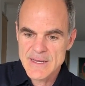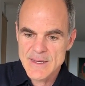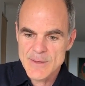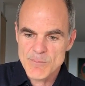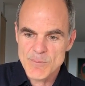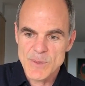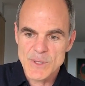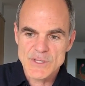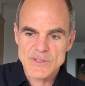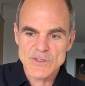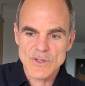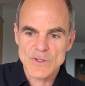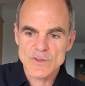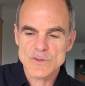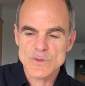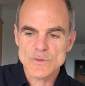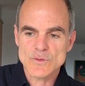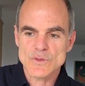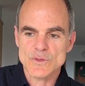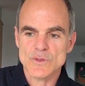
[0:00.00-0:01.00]
But it's
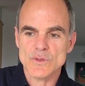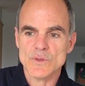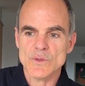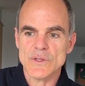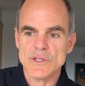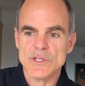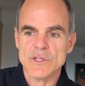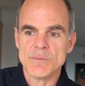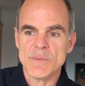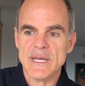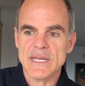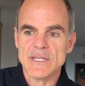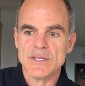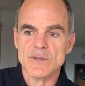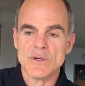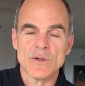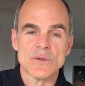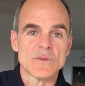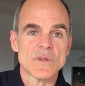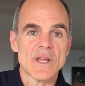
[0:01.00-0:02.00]
also true that you make
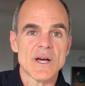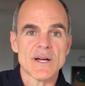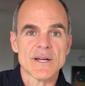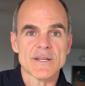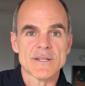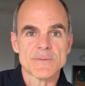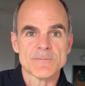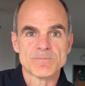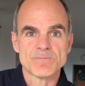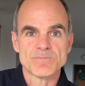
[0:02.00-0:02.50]
your own luck.